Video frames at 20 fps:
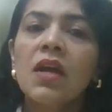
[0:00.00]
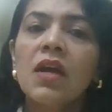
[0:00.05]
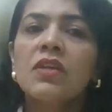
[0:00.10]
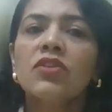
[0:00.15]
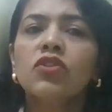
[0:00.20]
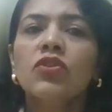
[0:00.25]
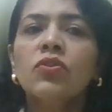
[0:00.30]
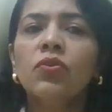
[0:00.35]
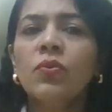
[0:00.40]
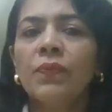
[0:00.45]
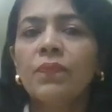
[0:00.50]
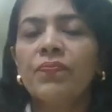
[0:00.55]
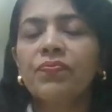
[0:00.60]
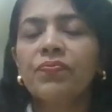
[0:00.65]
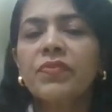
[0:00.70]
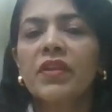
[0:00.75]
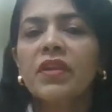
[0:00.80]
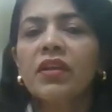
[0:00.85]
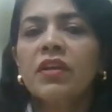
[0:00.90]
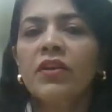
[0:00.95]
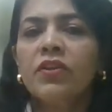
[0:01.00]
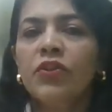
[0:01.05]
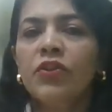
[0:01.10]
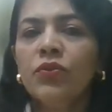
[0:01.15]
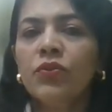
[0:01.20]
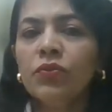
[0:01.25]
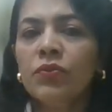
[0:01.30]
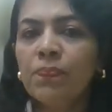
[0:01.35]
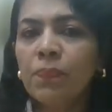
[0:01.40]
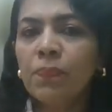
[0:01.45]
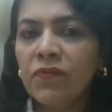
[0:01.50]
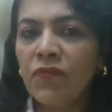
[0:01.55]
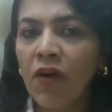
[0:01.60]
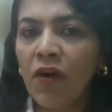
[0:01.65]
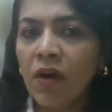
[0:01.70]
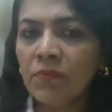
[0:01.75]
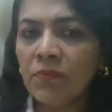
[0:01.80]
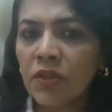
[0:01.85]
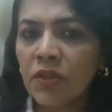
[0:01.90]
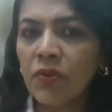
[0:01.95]
So you
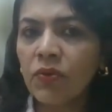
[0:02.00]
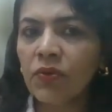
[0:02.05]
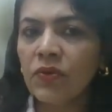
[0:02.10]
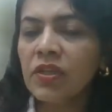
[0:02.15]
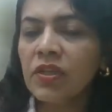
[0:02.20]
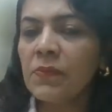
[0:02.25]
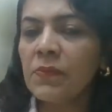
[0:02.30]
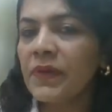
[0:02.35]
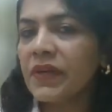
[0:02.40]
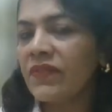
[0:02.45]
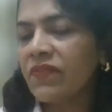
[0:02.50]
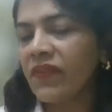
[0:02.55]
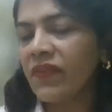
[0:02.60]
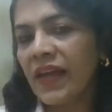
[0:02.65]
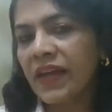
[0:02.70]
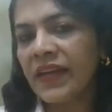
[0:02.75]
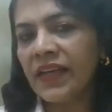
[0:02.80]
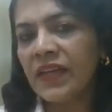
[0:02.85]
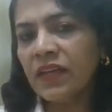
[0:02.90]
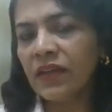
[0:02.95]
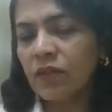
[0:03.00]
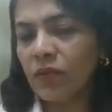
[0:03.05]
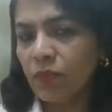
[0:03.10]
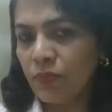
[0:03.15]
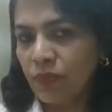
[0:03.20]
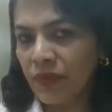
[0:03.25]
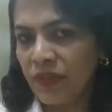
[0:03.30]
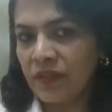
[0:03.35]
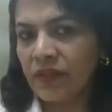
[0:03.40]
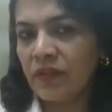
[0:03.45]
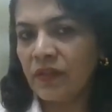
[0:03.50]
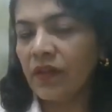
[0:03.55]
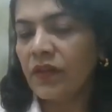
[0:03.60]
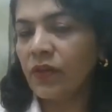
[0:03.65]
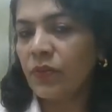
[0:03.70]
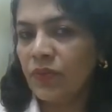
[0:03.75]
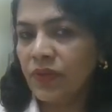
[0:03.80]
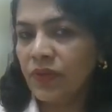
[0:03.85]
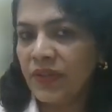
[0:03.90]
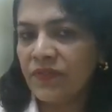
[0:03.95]
perform the coronal pre-flaring with a
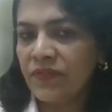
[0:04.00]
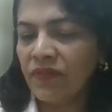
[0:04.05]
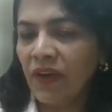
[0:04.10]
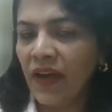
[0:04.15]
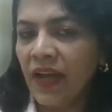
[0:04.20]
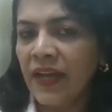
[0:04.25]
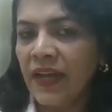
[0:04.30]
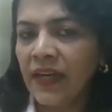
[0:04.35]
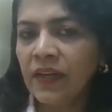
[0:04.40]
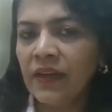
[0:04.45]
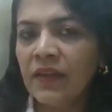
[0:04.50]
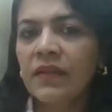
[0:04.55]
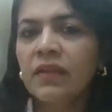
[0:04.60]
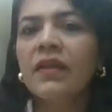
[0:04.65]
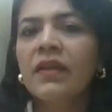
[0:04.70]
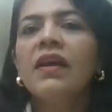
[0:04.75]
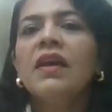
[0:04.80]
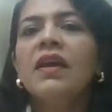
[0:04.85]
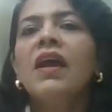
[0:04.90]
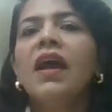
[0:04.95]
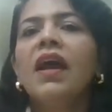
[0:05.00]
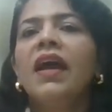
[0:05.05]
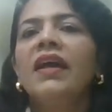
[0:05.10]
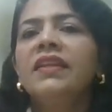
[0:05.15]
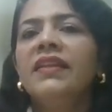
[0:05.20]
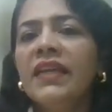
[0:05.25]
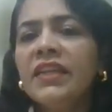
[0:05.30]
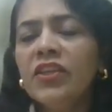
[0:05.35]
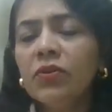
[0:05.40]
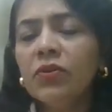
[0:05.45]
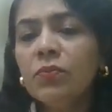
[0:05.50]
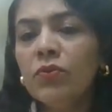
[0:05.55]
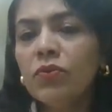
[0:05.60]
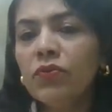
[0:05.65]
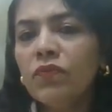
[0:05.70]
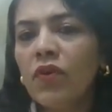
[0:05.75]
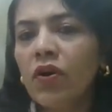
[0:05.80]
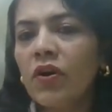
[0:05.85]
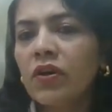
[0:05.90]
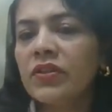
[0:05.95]
rotary file, and then you
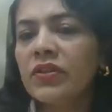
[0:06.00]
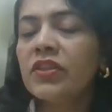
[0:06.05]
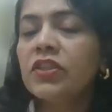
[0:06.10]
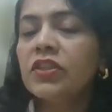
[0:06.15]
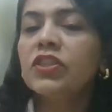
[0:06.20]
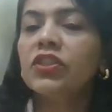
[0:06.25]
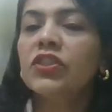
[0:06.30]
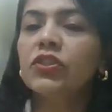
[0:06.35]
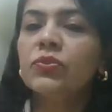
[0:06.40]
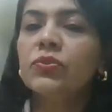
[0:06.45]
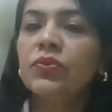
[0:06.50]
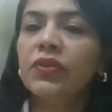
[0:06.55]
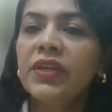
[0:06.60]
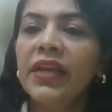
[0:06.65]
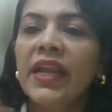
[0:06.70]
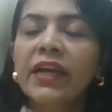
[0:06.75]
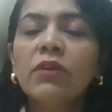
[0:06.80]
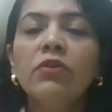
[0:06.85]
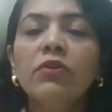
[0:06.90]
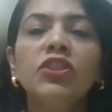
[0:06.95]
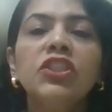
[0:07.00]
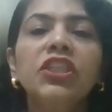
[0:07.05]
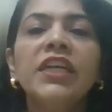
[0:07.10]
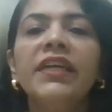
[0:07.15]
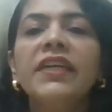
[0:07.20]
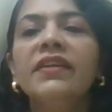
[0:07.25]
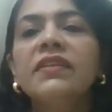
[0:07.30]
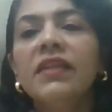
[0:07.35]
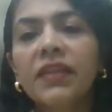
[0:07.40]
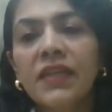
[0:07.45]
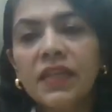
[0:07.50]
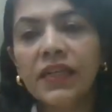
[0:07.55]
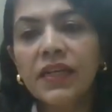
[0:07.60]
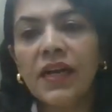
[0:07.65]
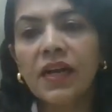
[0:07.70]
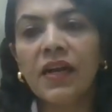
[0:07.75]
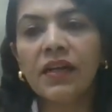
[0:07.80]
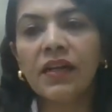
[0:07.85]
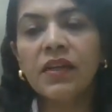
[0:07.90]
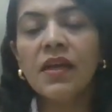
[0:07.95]
move on to negotiating the
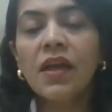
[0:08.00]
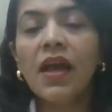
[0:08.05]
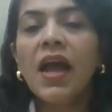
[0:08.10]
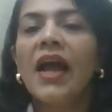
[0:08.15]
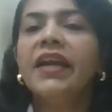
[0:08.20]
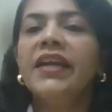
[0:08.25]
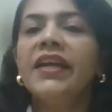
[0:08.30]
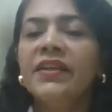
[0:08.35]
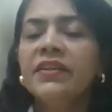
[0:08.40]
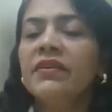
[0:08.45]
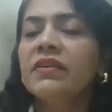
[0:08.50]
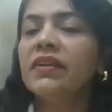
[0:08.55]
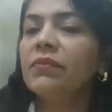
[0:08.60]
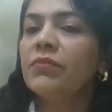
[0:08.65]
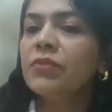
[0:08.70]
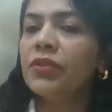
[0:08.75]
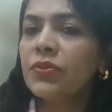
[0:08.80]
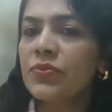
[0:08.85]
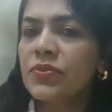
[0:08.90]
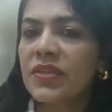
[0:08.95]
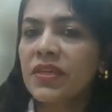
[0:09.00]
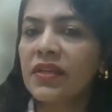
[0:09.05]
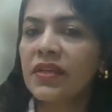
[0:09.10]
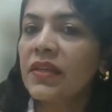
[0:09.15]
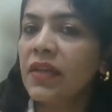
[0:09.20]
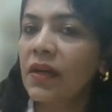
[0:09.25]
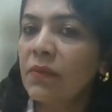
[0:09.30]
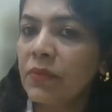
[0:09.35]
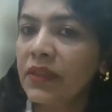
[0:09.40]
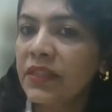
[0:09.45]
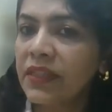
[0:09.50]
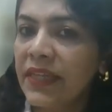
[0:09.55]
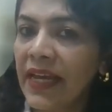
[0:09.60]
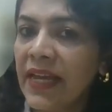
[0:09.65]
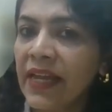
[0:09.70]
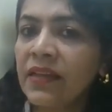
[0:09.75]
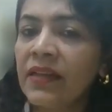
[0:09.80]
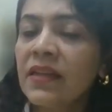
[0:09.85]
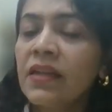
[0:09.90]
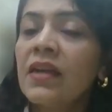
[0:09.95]
canal. And here I'm using a number
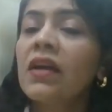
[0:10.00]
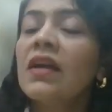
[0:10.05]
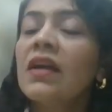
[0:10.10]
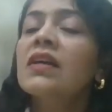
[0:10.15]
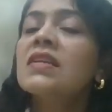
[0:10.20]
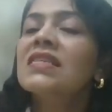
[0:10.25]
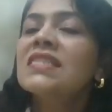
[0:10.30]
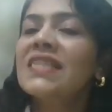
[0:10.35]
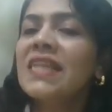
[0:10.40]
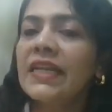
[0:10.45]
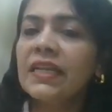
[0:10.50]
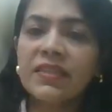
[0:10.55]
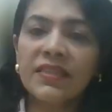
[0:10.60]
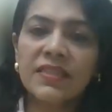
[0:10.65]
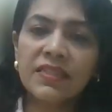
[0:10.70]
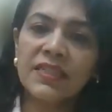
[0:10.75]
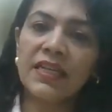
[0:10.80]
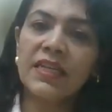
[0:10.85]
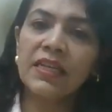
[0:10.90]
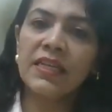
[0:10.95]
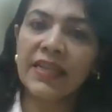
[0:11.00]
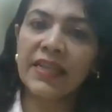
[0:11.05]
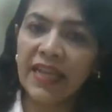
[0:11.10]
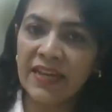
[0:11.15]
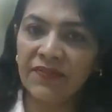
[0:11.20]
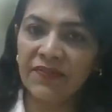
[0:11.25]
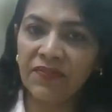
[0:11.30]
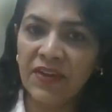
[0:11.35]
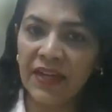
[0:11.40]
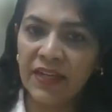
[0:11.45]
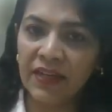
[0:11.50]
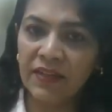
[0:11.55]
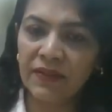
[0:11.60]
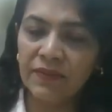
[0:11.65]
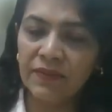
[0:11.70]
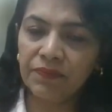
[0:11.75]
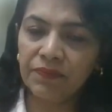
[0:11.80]
10 stainless steel K file.